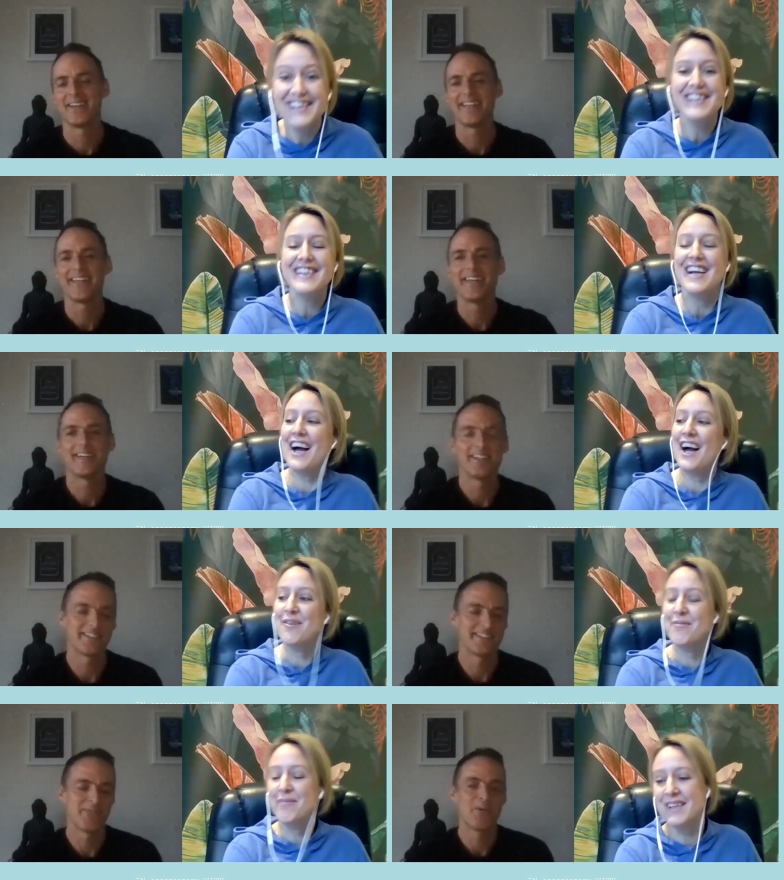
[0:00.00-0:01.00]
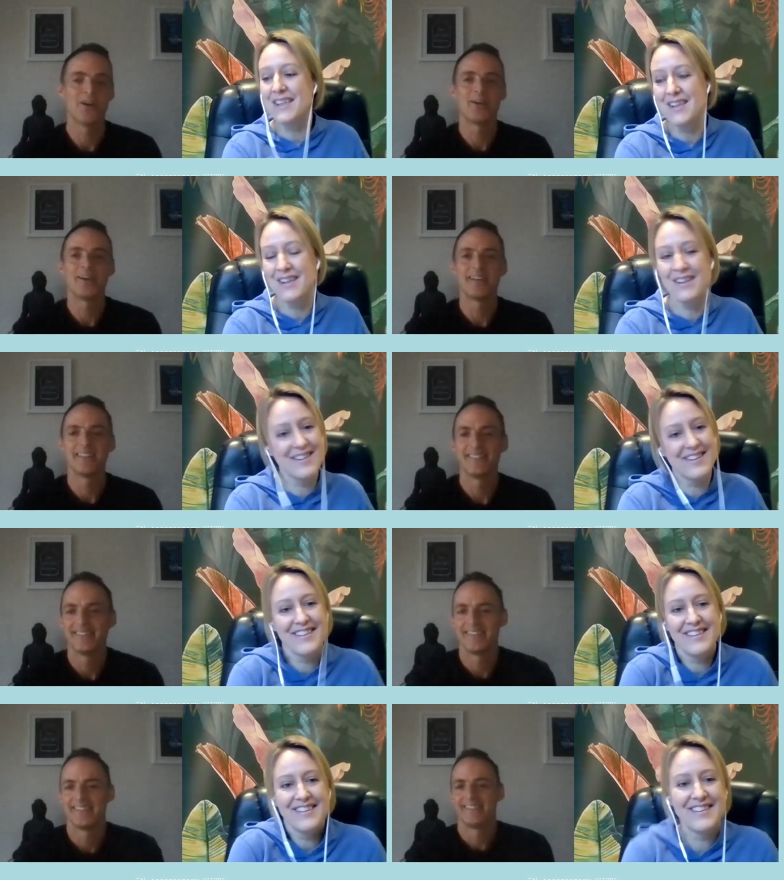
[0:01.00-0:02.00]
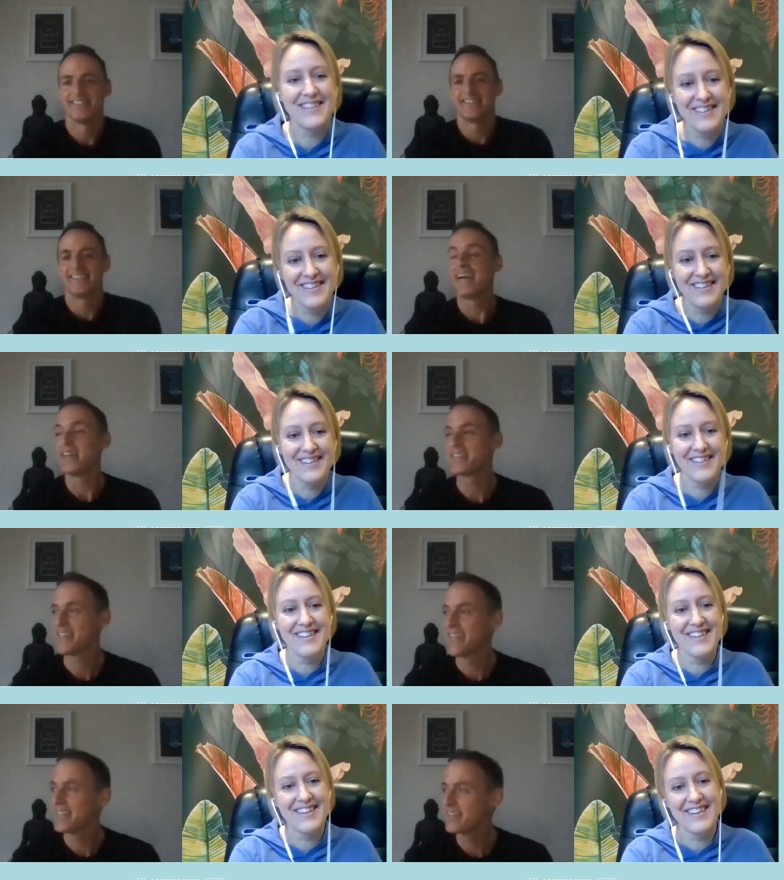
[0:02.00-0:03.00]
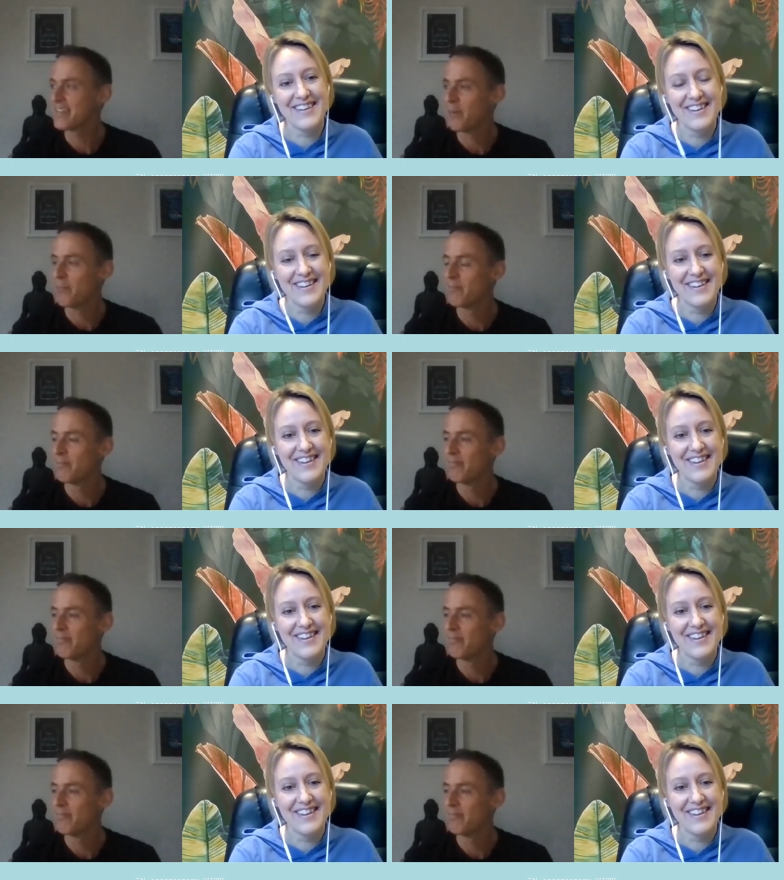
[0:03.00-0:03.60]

Speaker 1: Yeah. Um, well, yeah, it's it's um